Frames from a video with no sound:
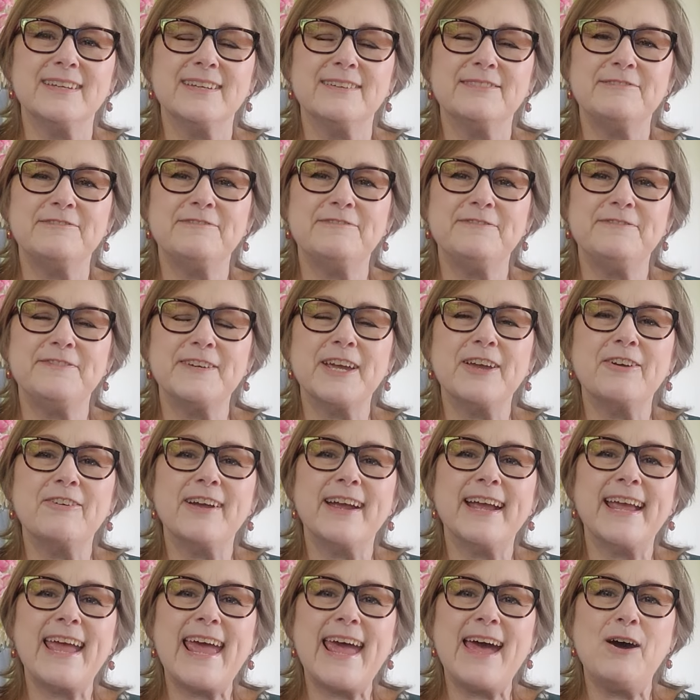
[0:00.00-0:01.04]

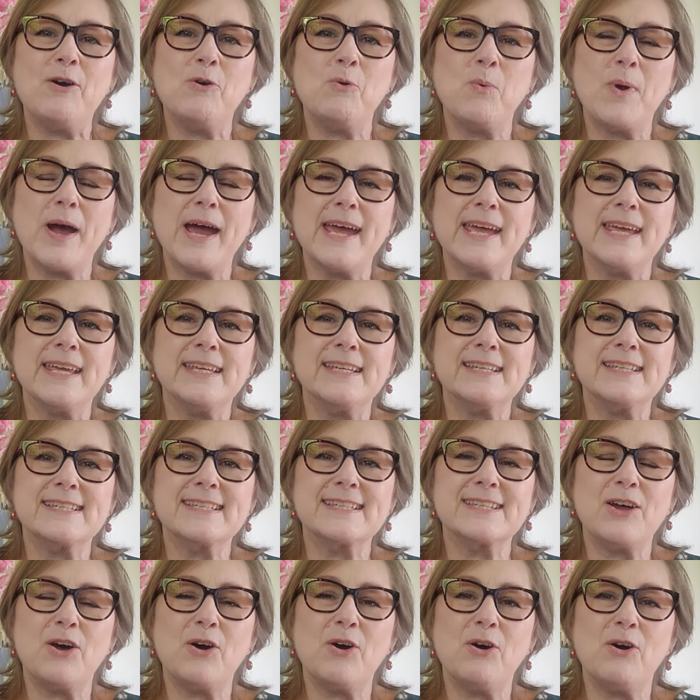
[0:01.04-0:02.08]
figuring out
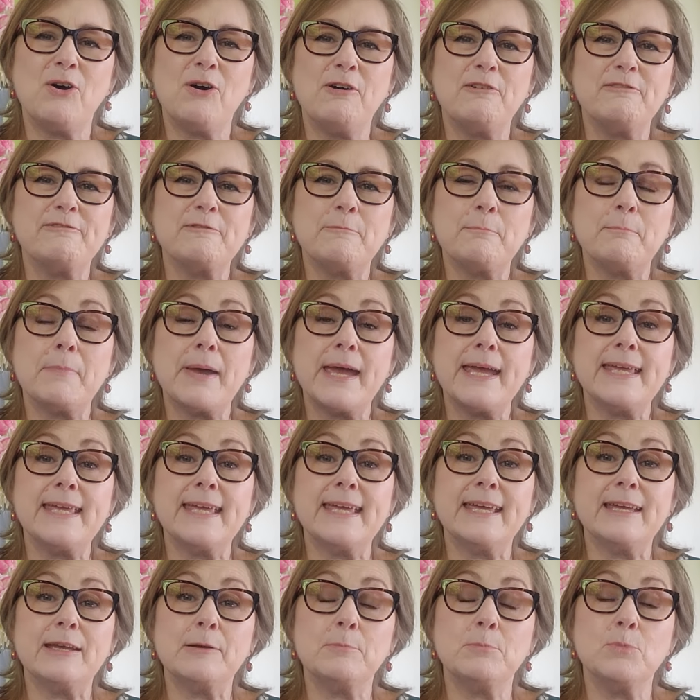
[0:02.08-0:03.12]
ways of
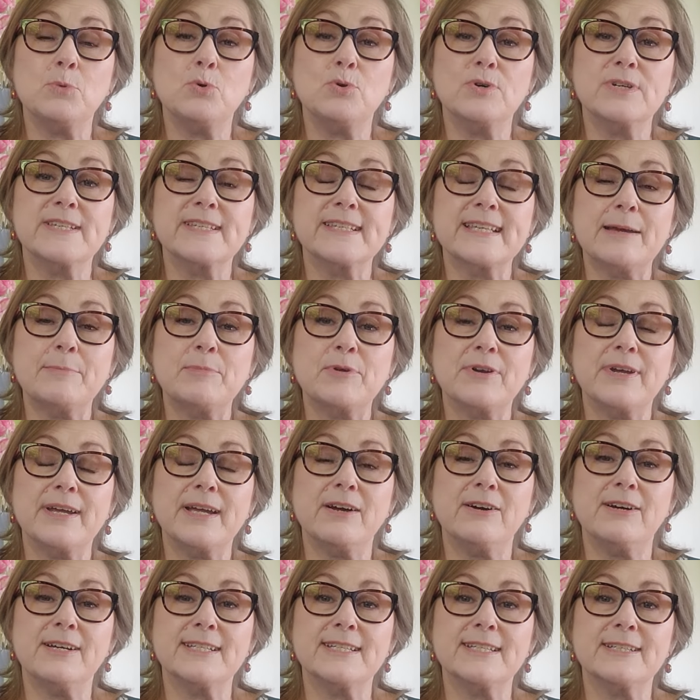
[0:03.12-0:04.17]
making more summery
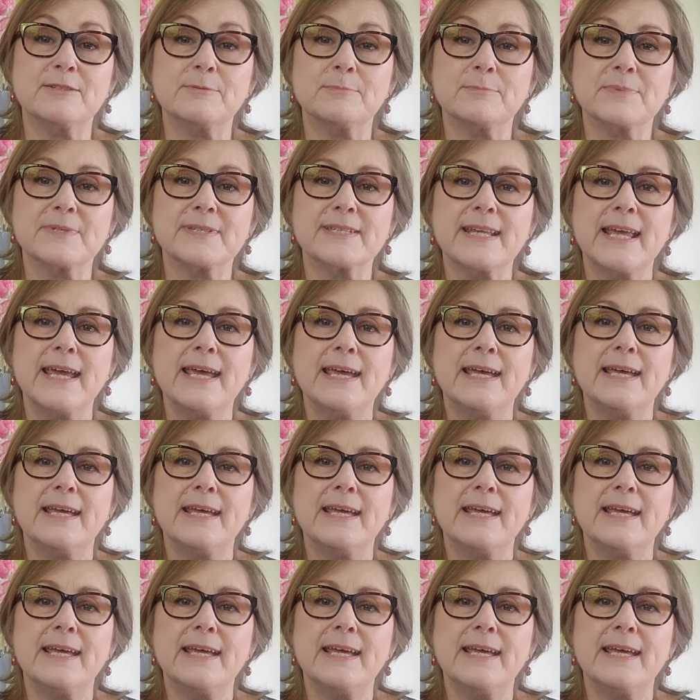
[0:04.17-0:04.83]
items